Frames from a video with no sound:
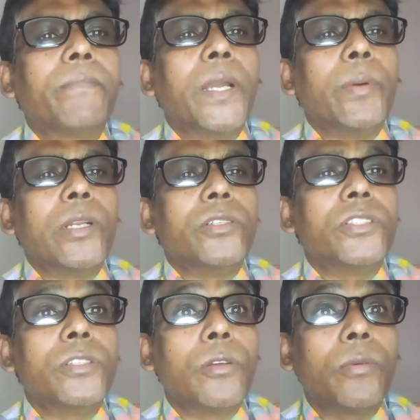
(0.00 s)

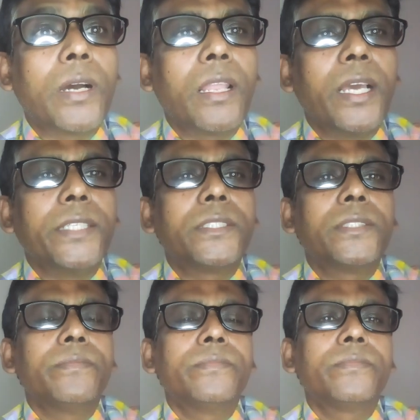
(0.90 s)
amyloidosis localized
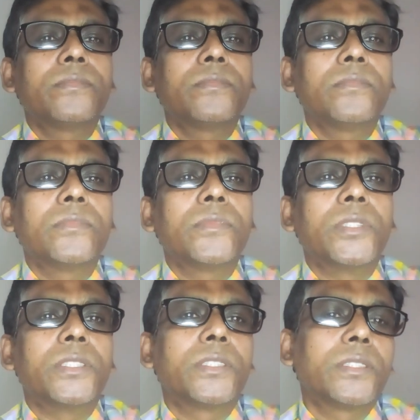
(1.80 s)

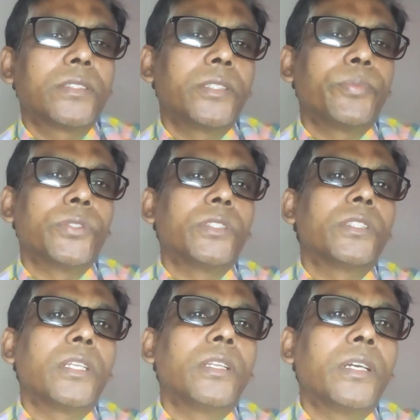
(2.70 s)
is
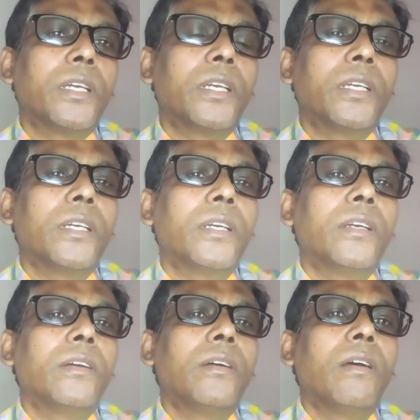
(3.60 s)
deposited in the
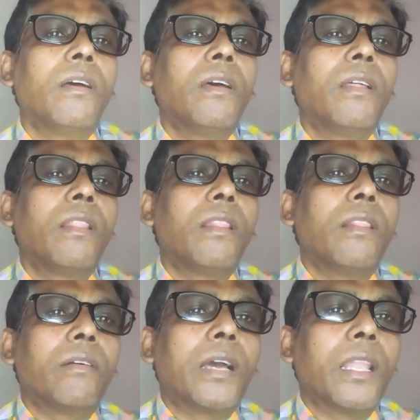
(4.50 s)

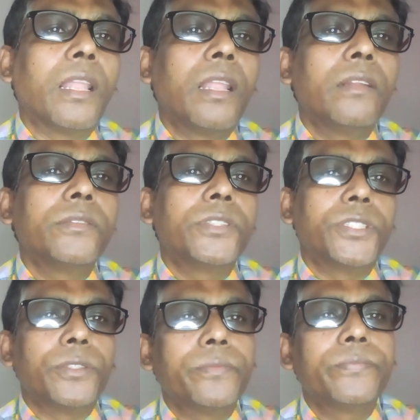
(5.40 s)
local
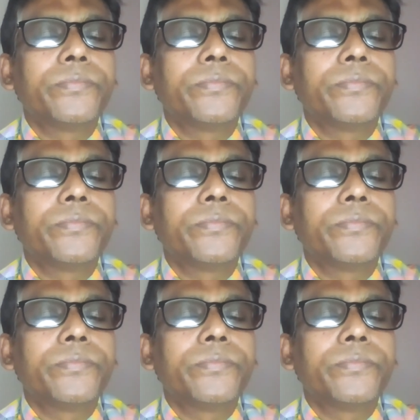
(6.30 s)
tissue,